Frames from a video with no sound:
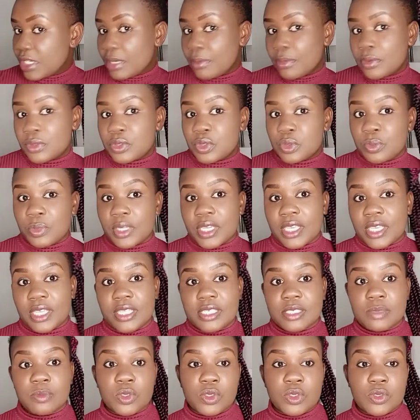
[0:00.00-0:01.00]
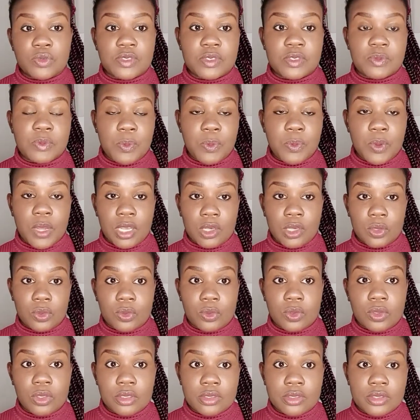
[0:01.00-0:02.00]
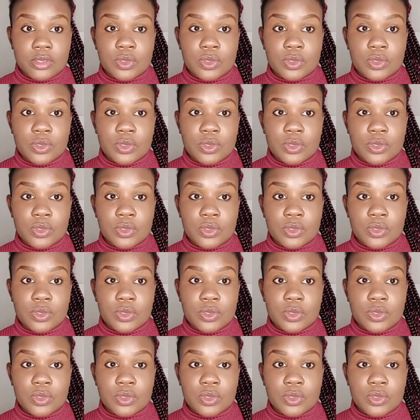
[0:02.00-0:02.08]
about Jumia Kenya is most of these people are local,